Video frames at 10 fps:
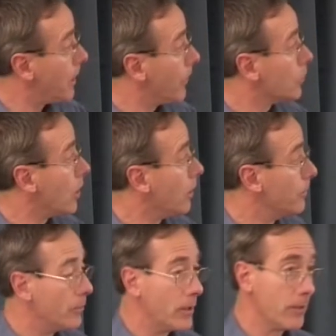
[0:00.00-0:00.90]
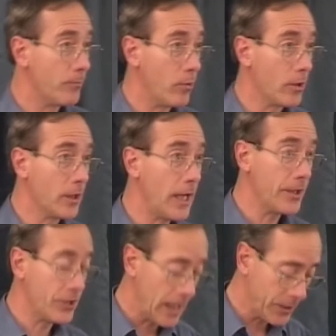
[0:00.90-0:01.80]
spinal column and the way they, the
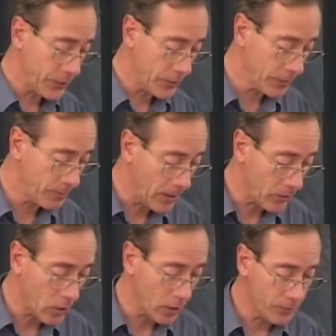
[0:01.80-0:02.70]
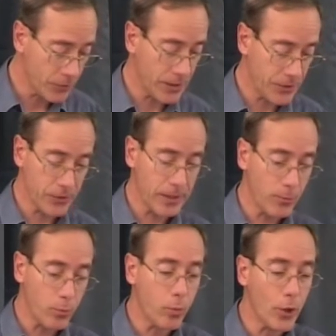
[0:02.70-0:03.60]
head attaches to the spinal column suggests that
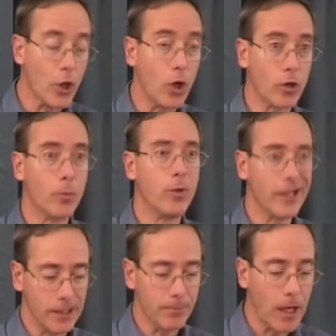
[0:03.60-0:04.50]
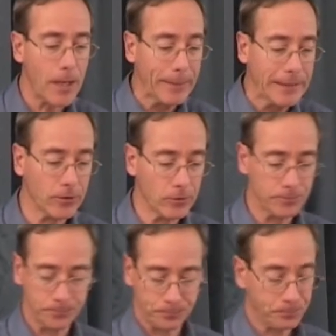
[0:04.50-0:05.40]
they were not completely bipedal.
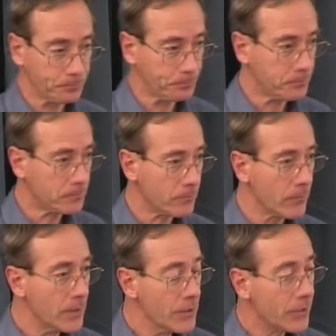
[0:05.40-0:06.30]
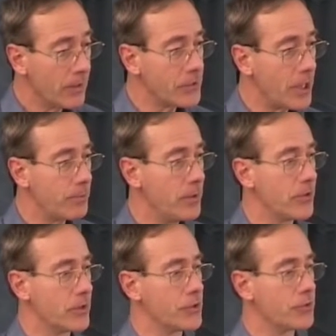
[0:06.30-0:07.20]
So that's
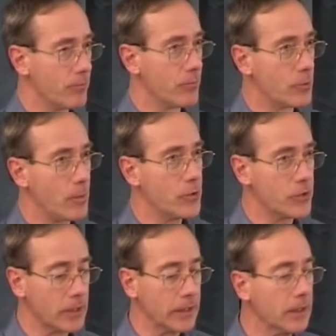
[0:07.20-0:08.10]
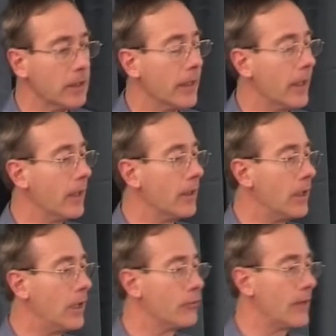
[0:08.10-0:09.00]
Ardipithecus, supposedly in
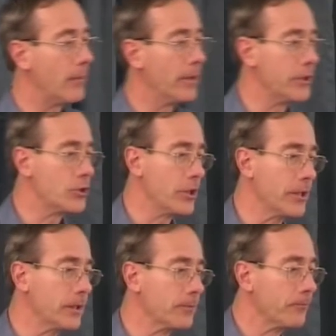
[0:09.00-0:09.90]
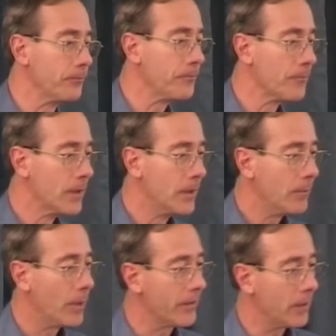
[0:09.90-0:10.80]
our family tree.
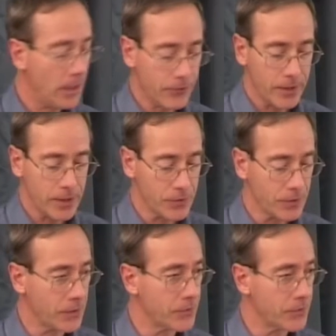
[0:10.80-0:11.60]
But I think it's an